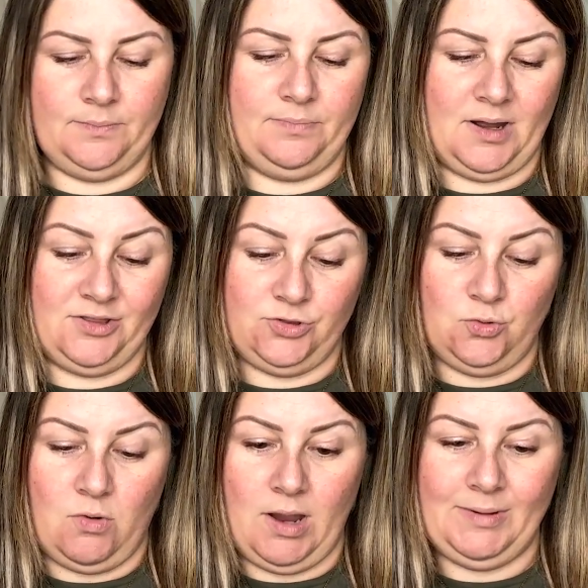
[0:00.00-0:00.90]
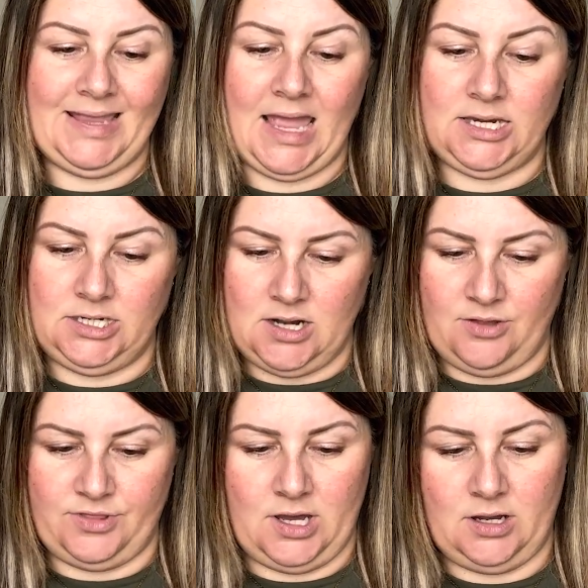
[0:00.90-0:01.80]
but I thought I would get
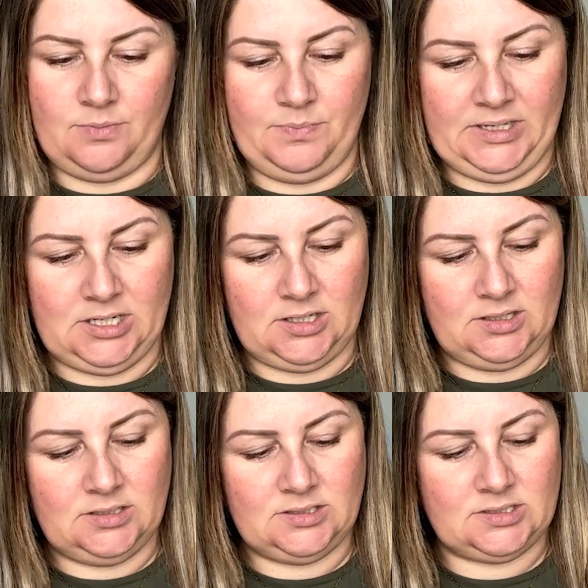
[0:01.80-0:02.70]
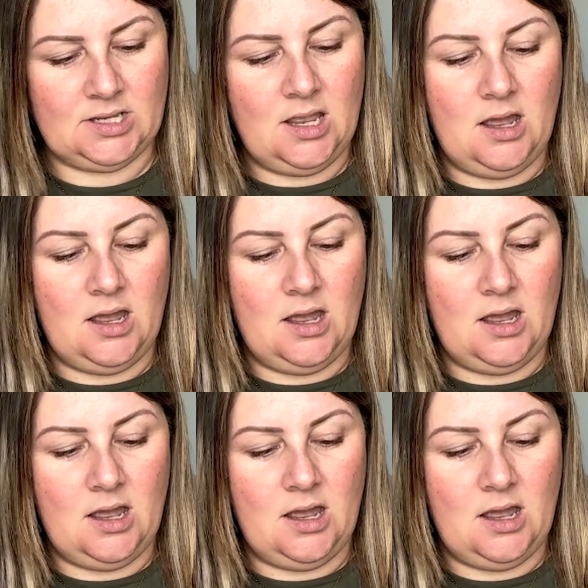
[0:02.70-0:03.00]
another because